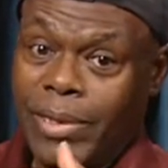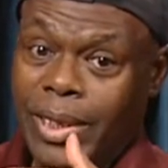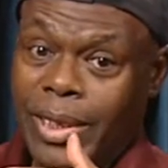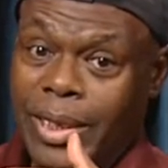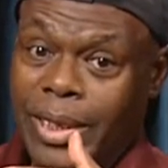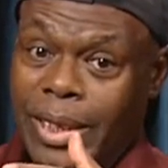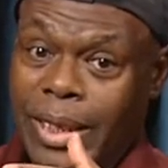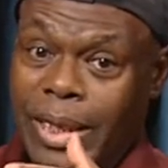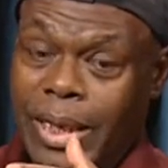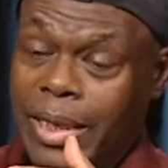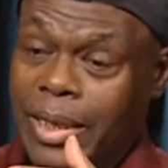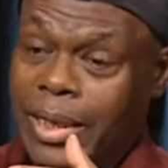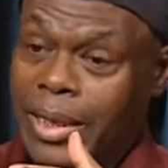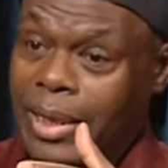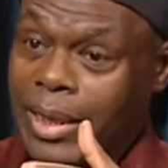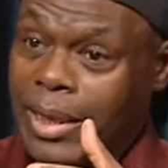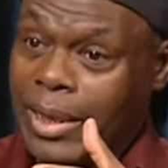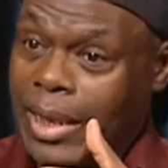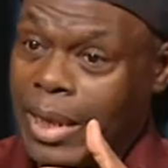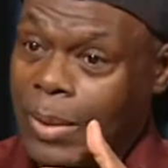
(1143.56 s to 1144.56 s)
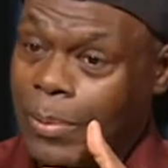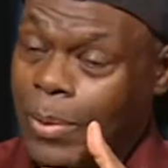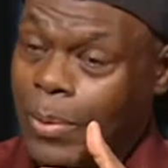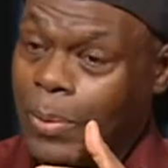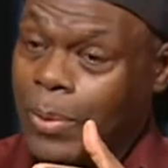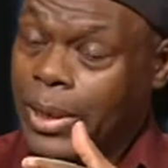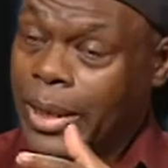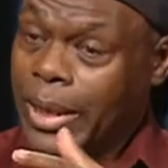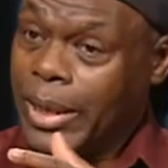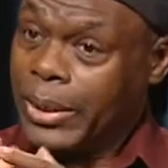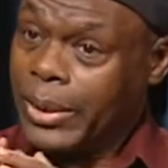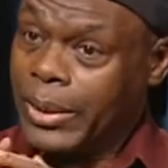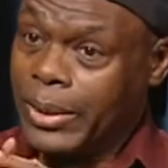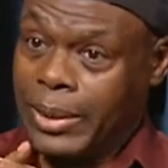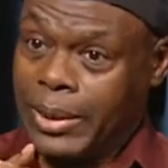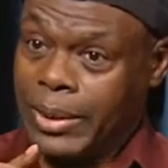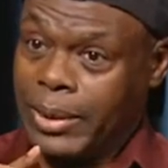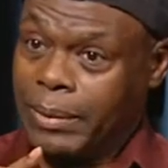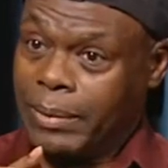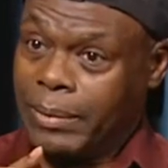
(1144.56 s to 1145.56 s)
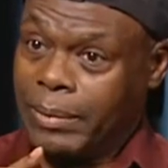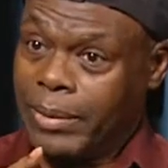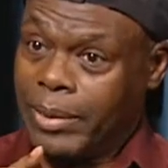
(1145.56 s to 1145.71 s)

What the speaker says: their populations.